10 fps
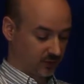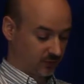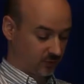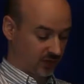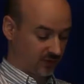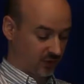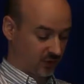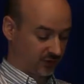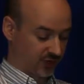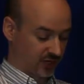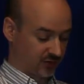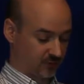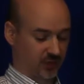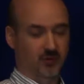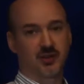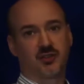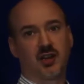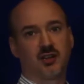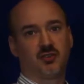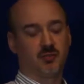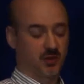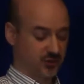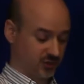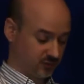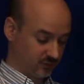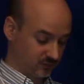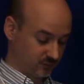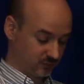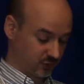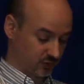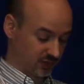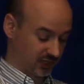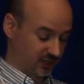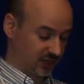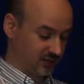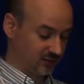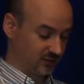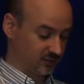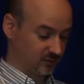We have a door sense and request to exit motion. We'll click Next.